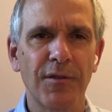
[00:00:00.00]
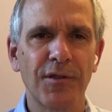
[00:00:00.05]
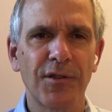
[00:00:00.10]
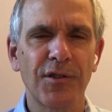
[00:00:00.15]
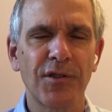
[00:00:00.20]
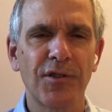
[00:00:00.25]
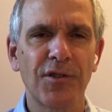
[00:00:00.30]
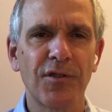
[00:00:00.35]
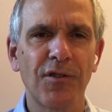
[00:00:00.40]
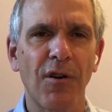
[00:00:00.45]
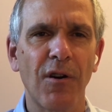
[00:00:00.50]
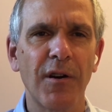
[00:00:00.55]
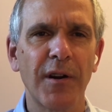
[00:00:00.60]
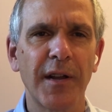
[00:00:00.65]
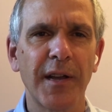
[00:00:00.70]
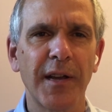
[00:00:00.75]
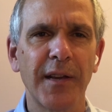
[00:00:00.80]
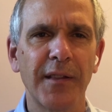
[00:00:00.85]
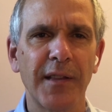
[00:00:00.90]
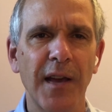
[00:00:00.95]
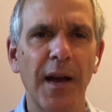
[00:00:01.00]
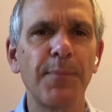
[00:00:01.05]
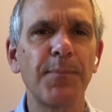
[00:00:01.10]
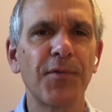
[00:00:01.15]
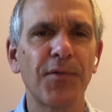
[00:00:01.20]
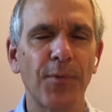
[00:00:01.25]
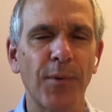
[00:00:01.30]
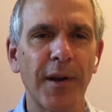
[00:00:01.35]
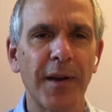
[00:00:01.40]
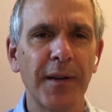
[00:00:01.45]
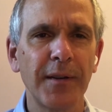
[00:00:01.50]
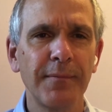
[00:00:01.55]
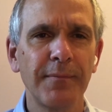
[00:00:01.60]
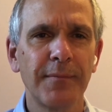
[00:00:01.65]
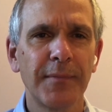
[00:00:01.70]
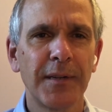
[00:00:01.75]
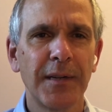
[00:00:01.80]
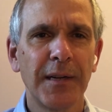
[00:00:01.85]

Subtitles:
starting the upswing.